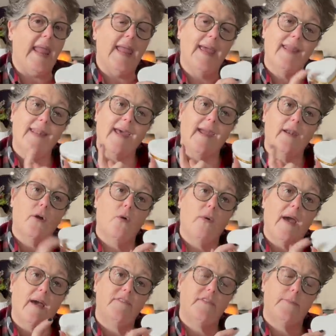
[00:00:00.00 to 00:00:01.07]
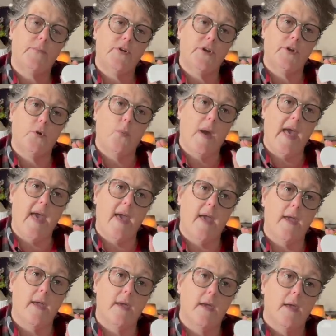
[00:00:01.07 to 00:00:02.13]
and I don't have to put it
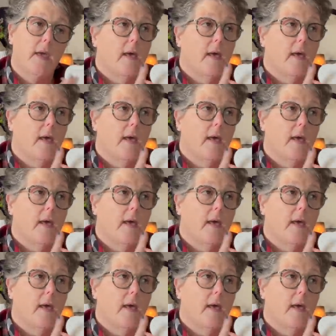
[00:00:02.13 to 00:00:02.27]
away.